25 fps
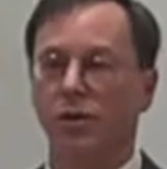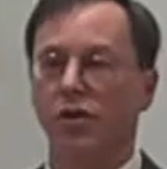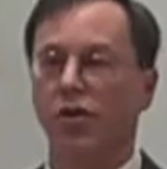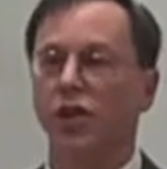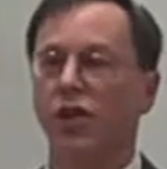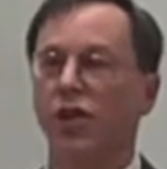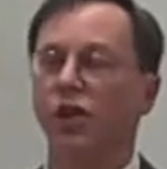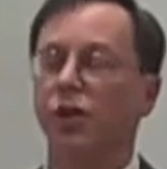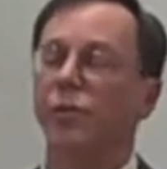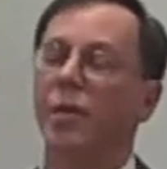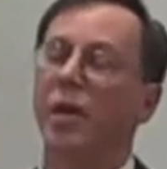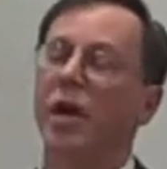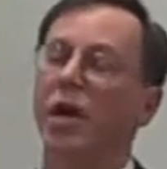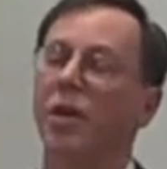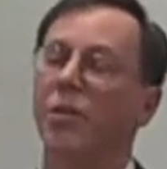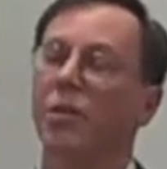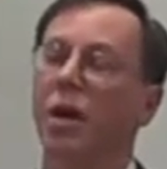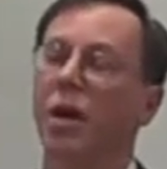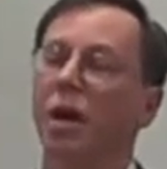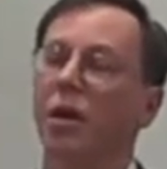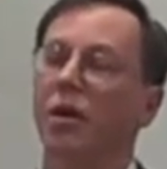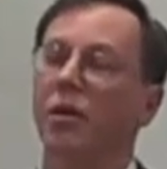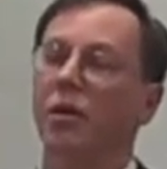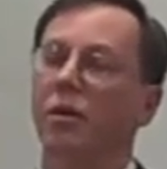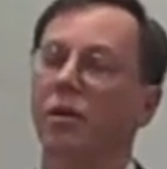the C-SPAN
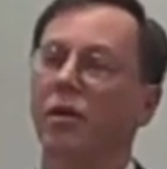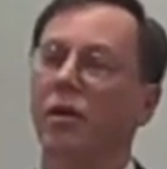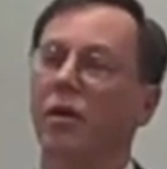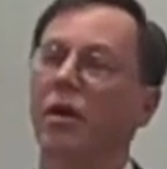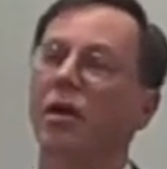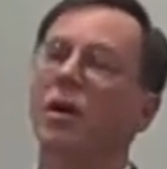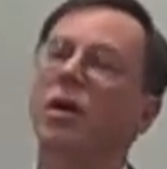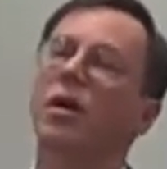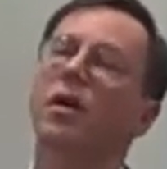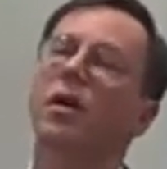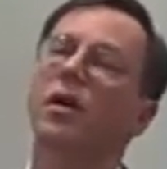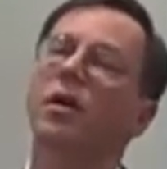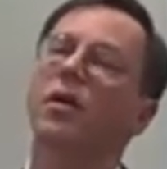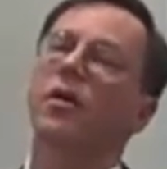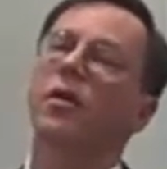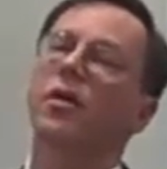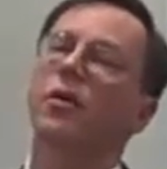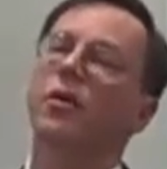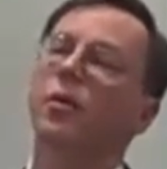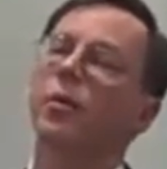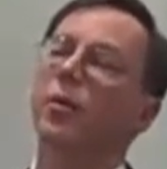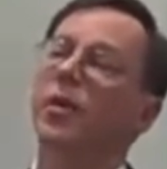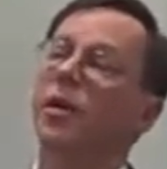model. We